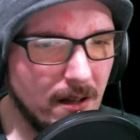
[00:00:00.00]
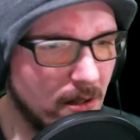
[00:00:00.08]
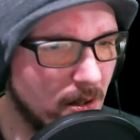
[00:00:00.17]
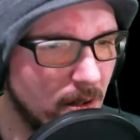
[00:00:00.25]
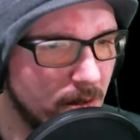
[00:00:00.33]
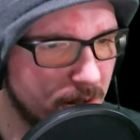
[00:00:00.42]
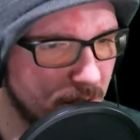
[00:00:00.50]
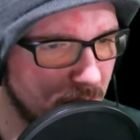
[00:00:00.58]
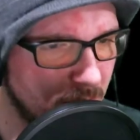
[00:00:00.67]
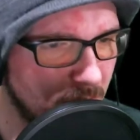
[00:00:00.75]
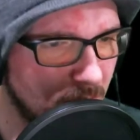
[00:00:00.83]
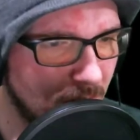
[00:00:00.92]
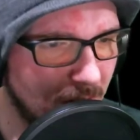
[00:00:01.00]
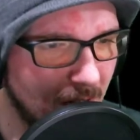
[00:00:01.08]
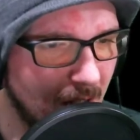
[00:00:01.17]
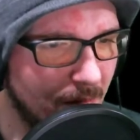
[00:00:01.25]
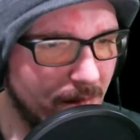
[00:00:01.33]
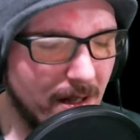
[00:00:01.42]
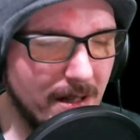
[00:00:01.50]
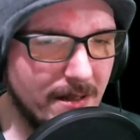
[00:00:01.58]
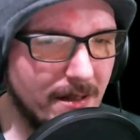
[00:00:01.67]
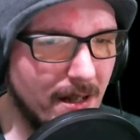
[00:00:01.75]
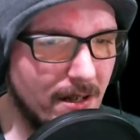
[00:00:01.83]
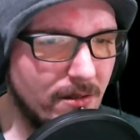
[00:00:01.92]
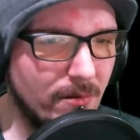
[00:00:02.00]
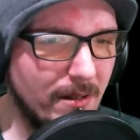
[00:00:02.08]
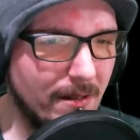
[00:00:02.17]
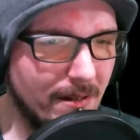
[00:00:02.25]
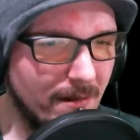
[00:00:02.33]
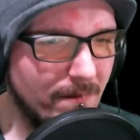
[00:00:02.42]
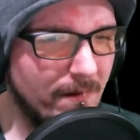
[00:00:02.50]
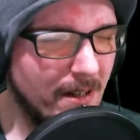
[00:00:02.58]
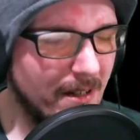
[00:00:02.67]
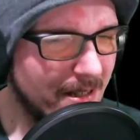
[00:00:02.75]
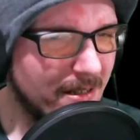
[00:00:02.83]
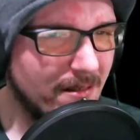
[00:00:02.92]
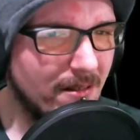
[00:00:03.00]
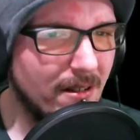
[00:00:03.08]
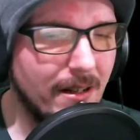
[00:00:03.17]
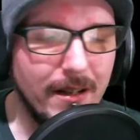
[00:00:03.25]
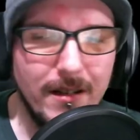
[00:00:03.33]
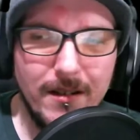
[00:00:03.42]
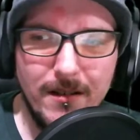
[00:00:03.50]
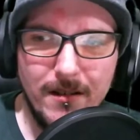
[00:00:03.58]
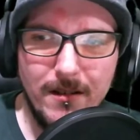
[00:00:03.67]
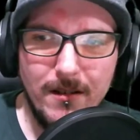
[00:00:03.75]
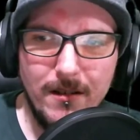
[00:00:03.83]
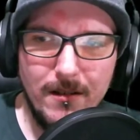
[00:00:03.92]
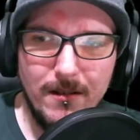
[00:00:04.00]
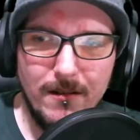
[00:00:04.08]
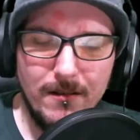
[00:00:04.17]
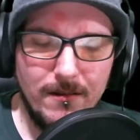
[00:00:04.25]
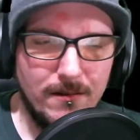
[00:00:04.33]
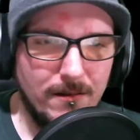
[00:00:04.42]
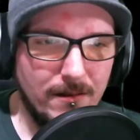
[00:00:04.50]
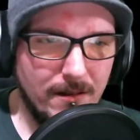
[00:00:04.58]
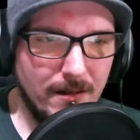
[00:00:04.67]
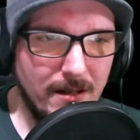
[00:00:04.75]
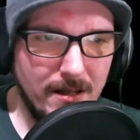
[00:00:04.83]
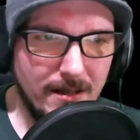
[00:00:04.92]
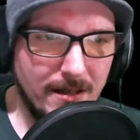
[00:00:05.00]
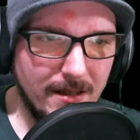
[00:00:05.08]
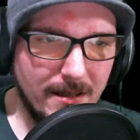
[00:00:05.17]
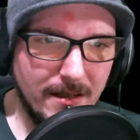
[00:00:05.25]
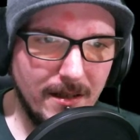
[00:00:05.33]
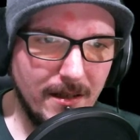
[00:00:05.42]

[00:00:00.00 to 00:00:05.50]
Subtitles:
close to, or I have lost touch with, I'm very sorry. It's